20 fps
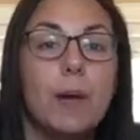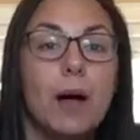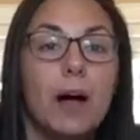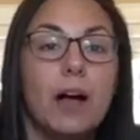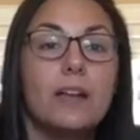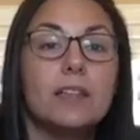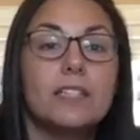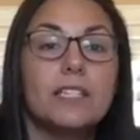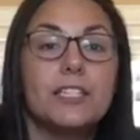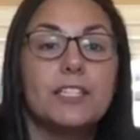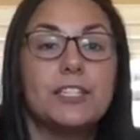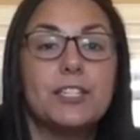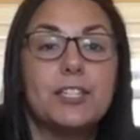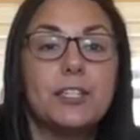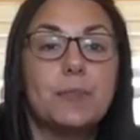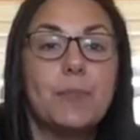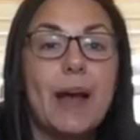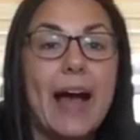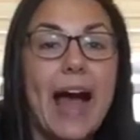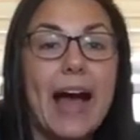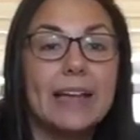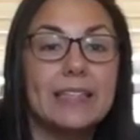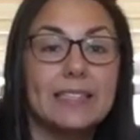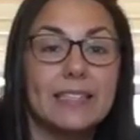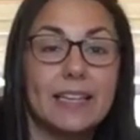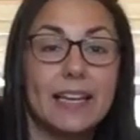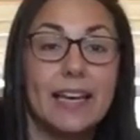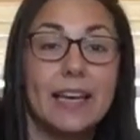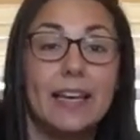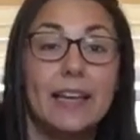the balls into your
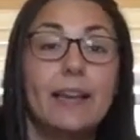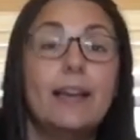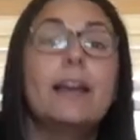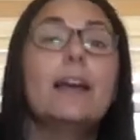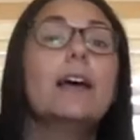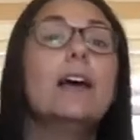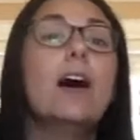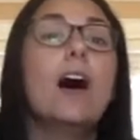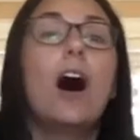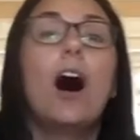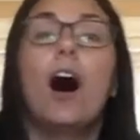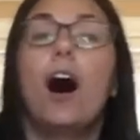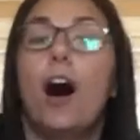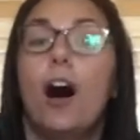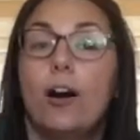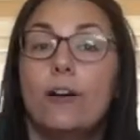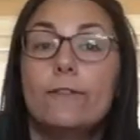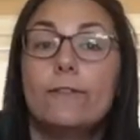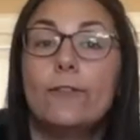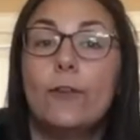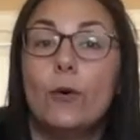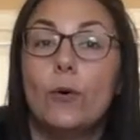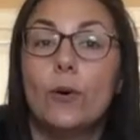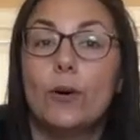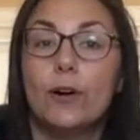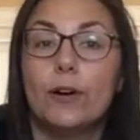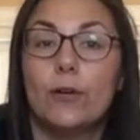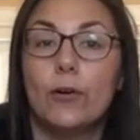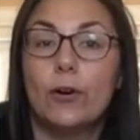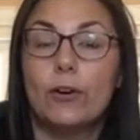basket, all
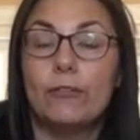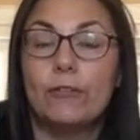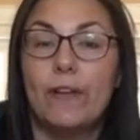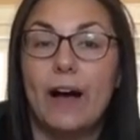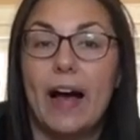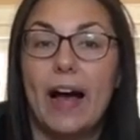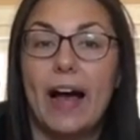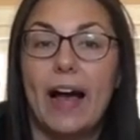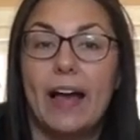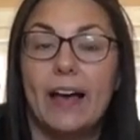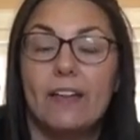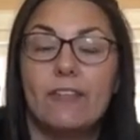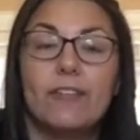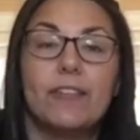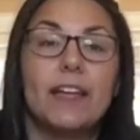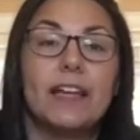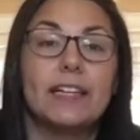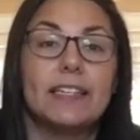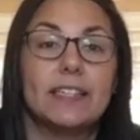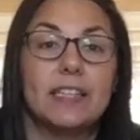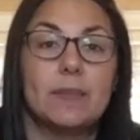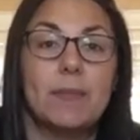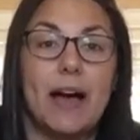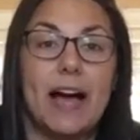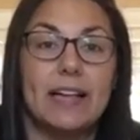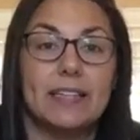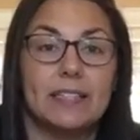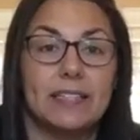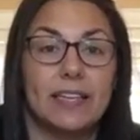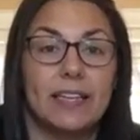four or five into the
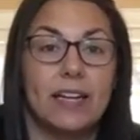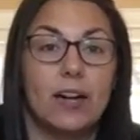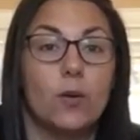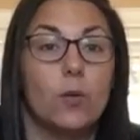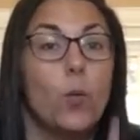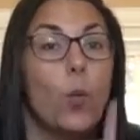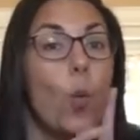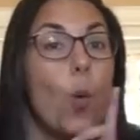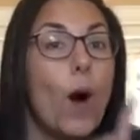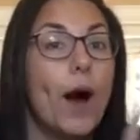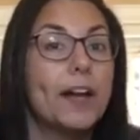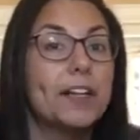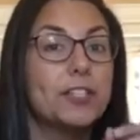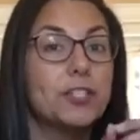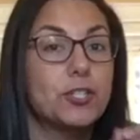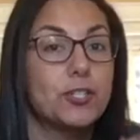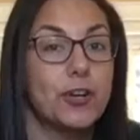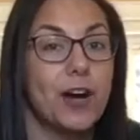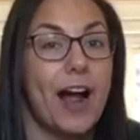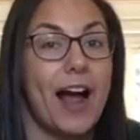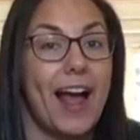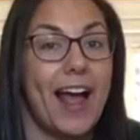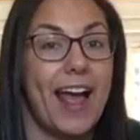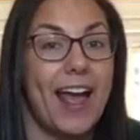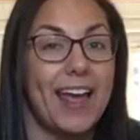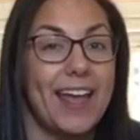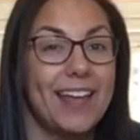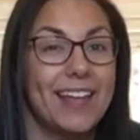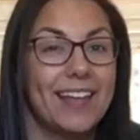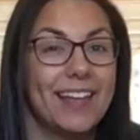basket on one
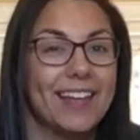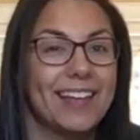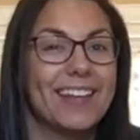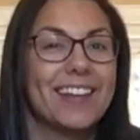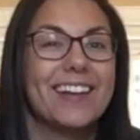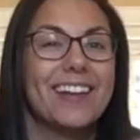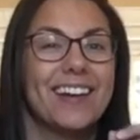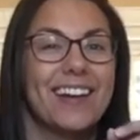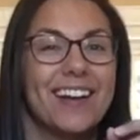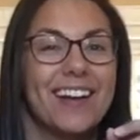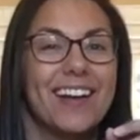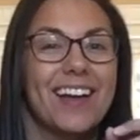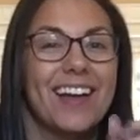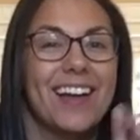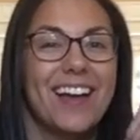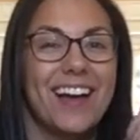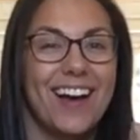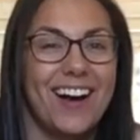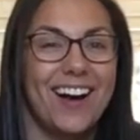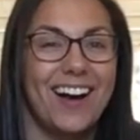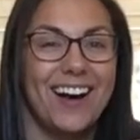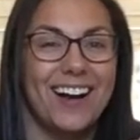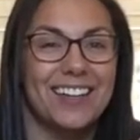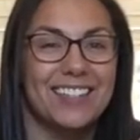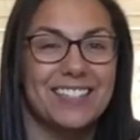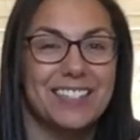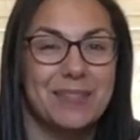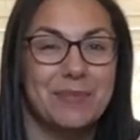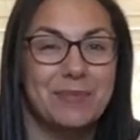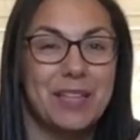try,
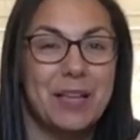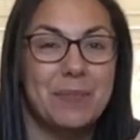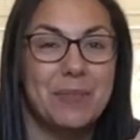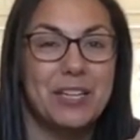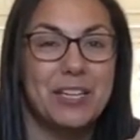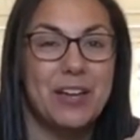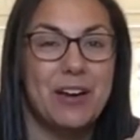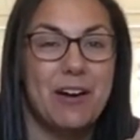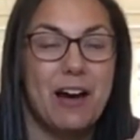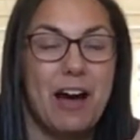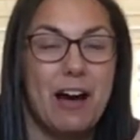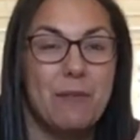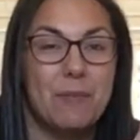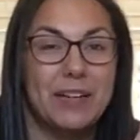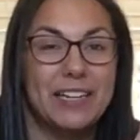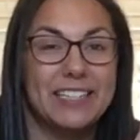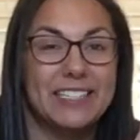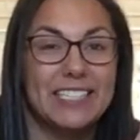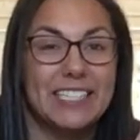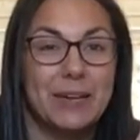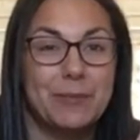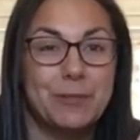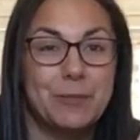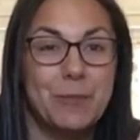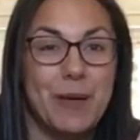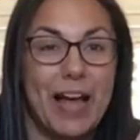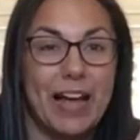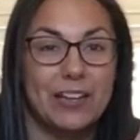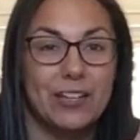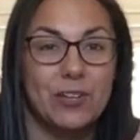awesome. Let me know how many steps
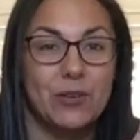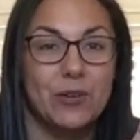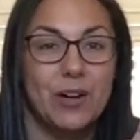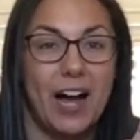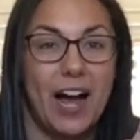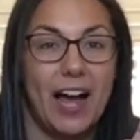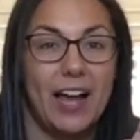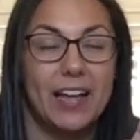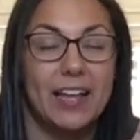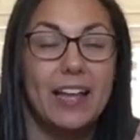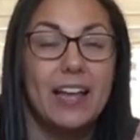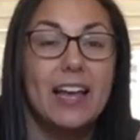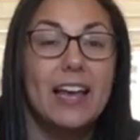back you got.